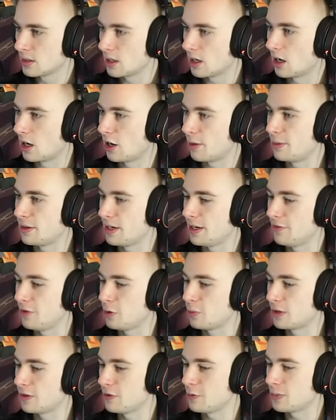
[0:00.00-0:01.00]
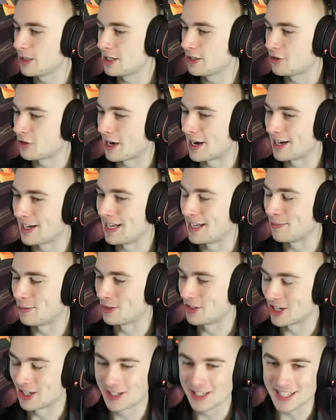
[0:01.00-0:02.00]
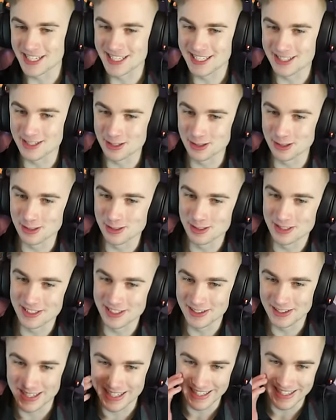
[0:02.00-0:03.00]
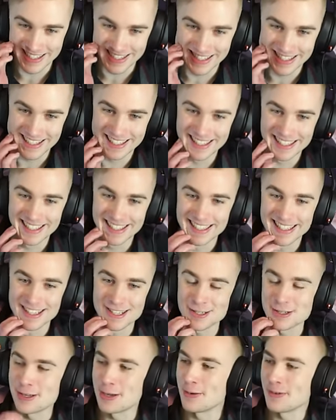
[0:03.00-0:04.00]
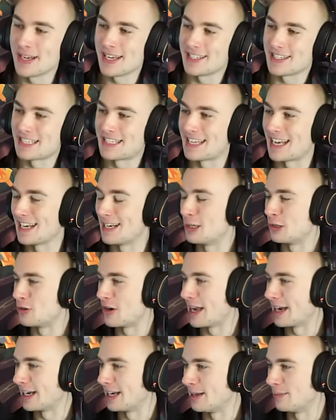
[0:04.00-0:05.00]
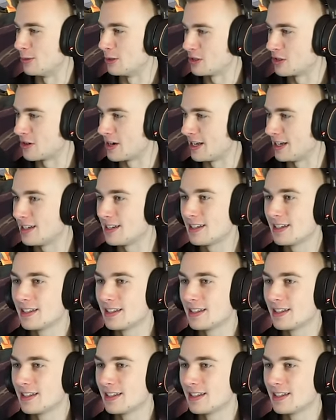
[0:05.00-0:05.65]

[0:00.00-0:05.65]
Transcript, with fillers: Oh, but if you, what if he plays Dragon Ambush? I just insta lose, don't I? There's no way he has a second Dragon Ambush, right?